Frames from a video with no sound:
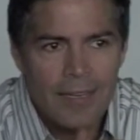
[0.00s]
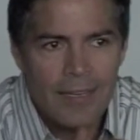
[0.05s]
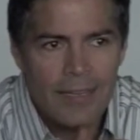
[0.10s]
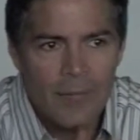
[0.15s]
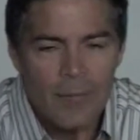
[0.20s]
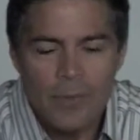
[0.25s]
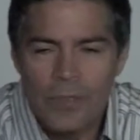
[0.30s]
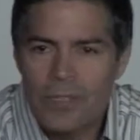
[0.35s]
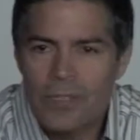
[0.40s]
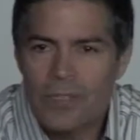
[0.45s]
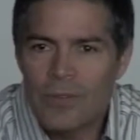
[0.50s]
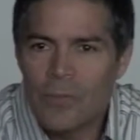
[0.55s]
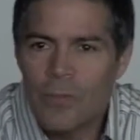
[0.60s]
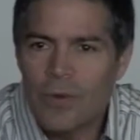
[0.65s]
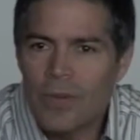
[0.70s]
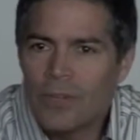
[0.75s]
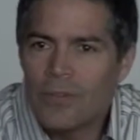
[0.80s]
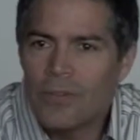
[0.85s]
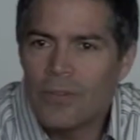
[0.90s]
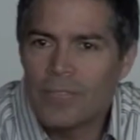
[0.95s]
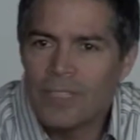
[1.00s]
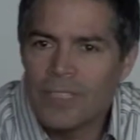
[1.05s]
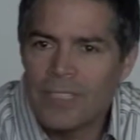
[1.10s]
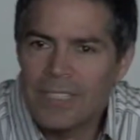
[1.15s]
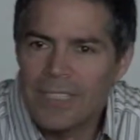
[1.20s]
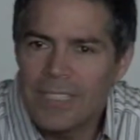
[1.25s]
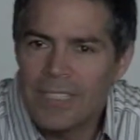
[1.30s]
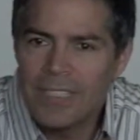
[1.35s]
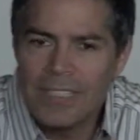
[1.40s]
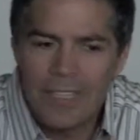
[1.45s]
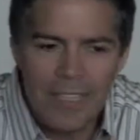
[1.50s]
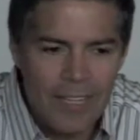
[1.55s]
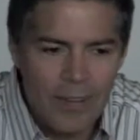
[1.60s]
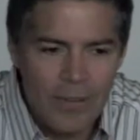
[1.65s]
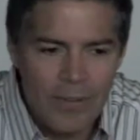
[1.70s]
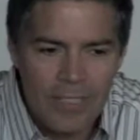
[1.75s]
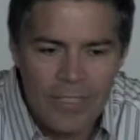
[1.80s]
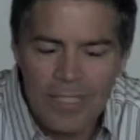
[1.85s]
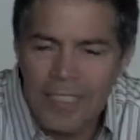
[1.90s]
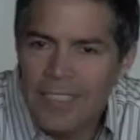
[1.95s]
it was just wonderful to sit
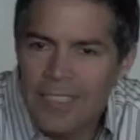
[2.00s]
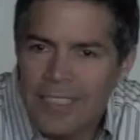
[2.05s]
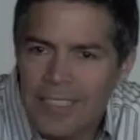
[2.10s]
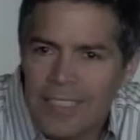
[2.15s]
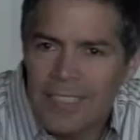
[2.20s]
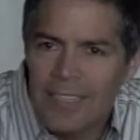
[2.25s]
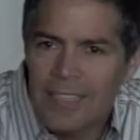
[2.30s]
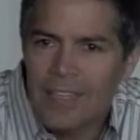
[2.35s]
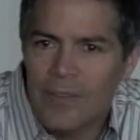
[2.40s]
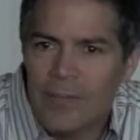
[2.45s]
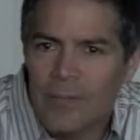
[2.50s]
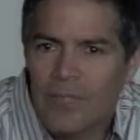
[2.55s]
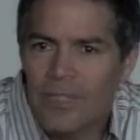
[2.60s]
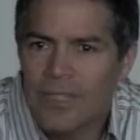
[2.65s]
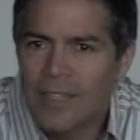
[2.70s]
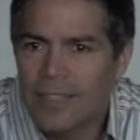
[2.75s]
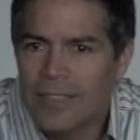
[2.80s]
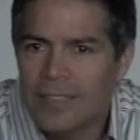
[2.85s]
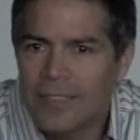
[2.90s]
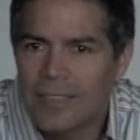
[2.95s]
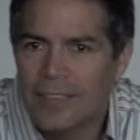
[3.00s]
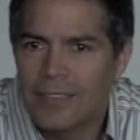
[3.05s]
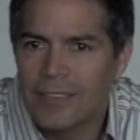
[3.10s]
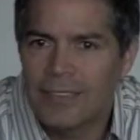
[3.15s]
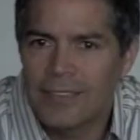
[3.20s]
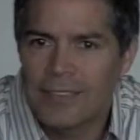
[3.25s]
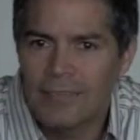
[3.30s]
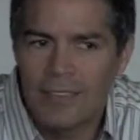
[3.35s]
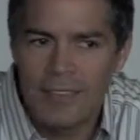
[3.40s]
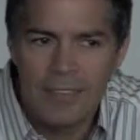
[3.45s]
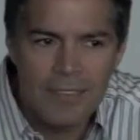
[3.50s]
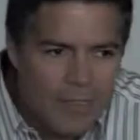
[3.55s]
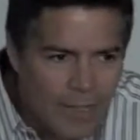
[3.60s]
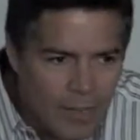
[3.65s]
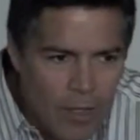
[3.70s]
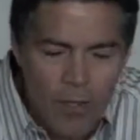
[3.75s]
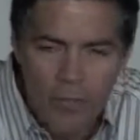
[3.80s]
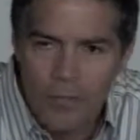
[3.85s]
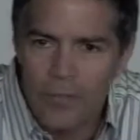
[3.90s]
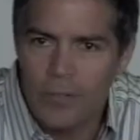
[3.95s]
there and listen to them and
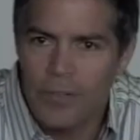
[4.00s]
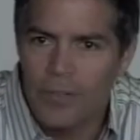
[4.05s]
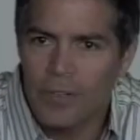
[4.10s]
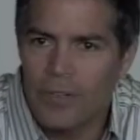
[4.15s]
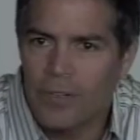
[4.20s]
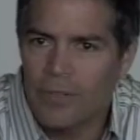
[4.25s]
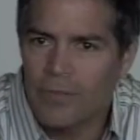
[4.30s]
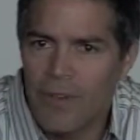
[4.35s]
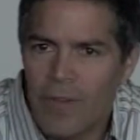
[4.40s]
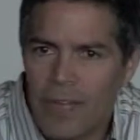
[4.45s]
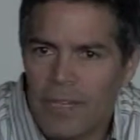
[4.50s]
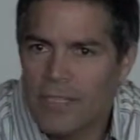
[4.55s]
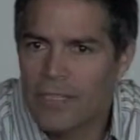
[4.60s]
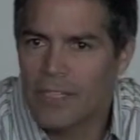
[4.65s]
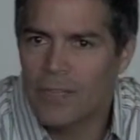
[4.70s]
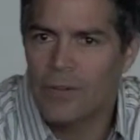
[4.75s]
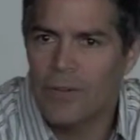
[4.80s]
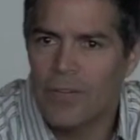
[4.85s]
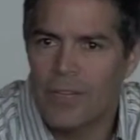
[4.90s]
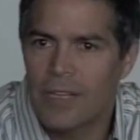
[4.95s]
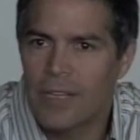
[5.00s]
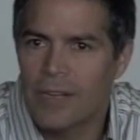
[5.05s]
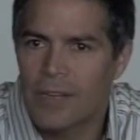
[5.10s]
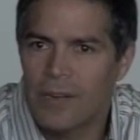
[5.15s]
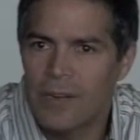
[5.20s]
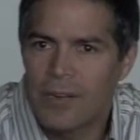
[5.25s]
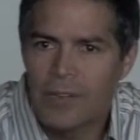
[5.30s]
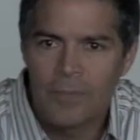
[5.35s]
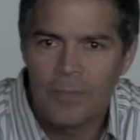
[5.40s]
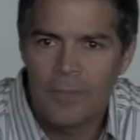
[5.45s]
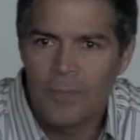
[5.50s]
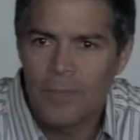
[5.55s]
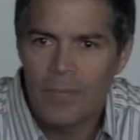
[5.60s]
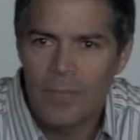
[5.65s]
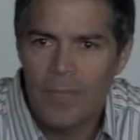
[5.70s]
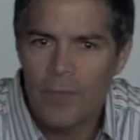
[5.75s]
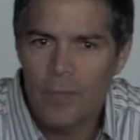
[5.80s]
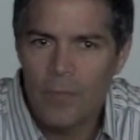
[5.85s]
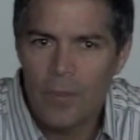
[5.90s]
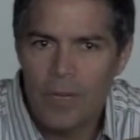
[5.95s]
offer advice here or there.
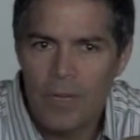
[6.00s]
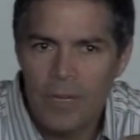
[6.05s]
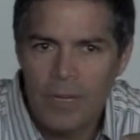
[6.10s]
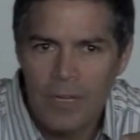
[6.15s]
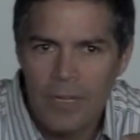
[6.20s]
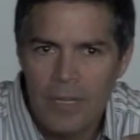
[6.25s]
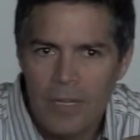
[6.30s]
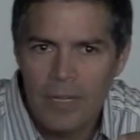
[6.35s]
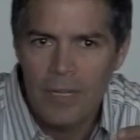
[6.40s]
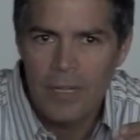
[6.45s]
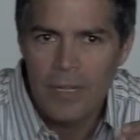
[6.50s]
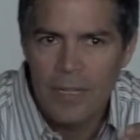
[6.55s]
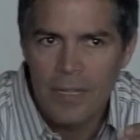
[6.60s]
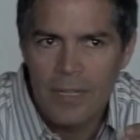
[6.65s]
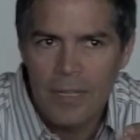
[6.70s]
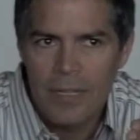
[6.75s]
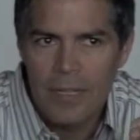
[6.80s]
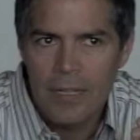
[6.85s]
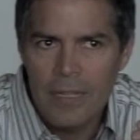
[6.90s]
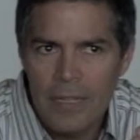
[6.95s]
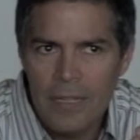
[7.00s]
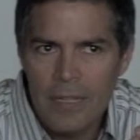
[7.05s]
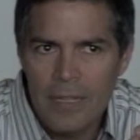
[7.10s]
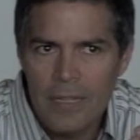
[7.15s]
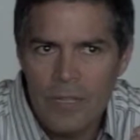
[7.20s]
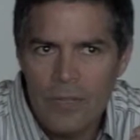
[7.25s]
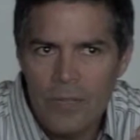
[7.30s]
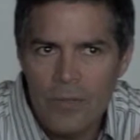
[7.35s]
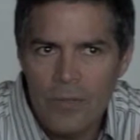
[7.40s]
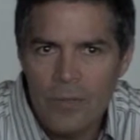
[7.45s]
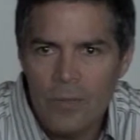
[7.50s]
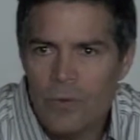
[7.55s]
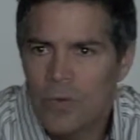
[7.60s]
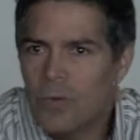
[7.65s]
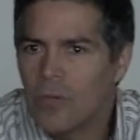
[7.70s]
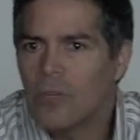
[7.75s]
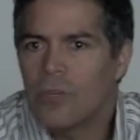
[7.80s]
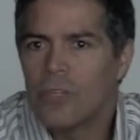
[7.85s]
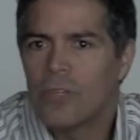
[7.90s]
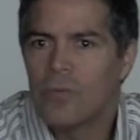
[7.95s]
But you
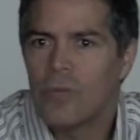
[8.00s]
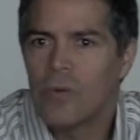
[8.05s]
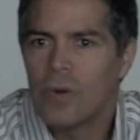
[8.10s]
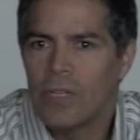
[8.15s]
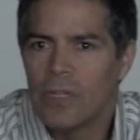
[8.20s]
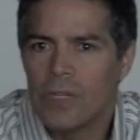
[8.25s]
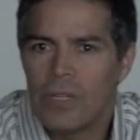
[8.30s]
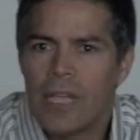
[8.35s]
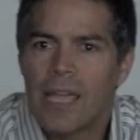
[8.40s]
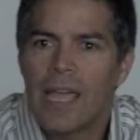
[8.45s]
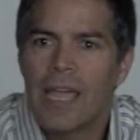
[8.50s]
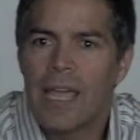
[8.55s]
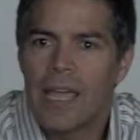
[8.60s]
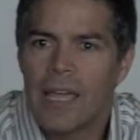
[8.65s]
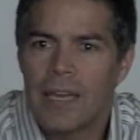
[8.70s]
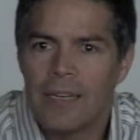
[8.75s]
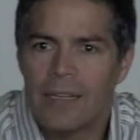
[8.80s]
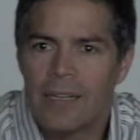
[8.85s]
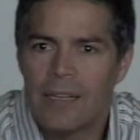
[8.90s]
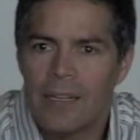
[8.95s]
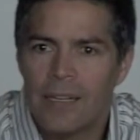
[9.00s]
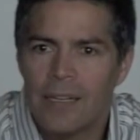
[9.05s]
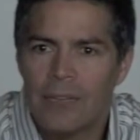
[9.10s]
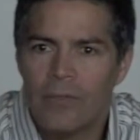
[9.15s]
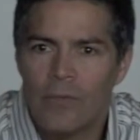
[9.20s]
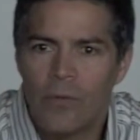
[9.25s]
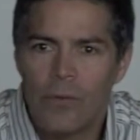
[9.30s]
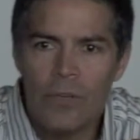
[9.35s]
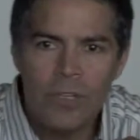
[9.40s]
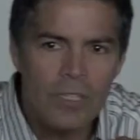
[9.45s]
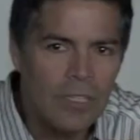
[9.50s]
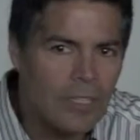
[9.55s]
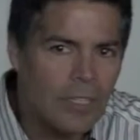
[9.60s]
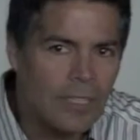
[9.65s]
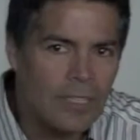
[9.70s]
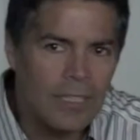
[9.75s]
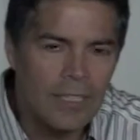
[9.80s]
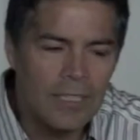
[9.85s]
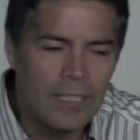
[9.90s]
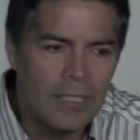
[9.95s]
rehearse where you can.
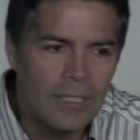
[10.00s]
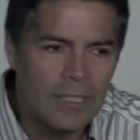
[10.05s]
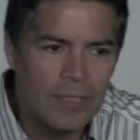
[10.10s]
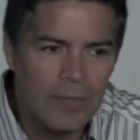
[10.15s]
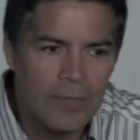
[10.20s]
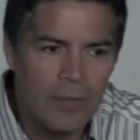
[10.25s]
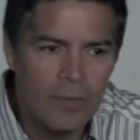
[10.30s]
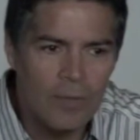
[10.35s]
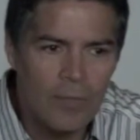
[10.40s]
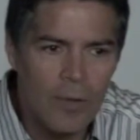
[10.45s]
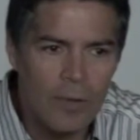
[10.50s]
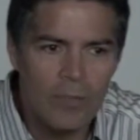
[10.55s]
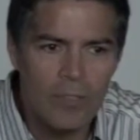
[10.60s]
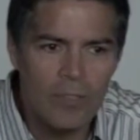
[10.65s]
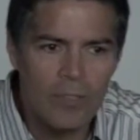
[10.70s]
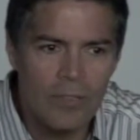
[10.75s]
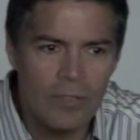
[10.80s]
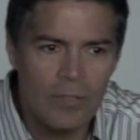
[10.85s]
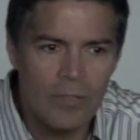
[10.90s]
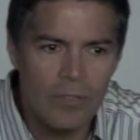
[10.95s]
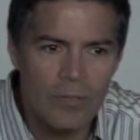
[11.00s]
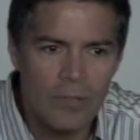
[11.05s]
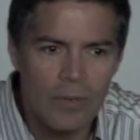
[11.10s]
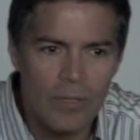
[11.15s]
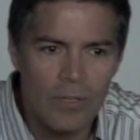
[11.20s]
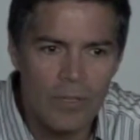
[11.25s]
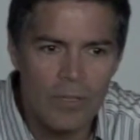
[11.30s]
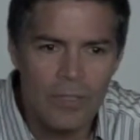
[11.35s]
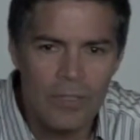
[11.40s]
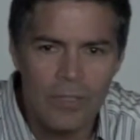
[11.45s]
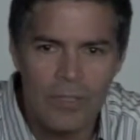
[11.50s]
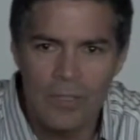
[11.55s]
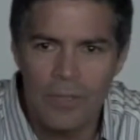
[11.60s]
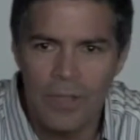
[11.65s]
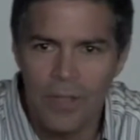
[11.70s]
Unfortunately, most of the rehearsal